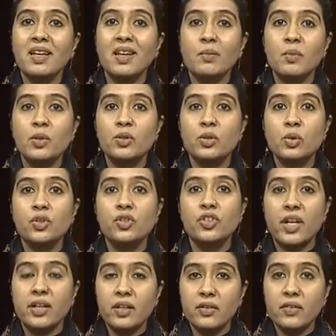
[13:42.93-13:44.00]
able to
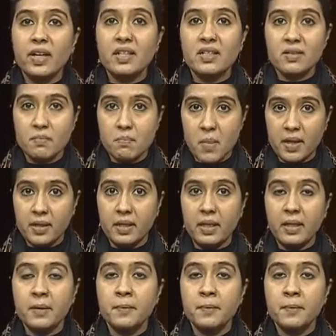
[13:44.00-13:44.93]
generate money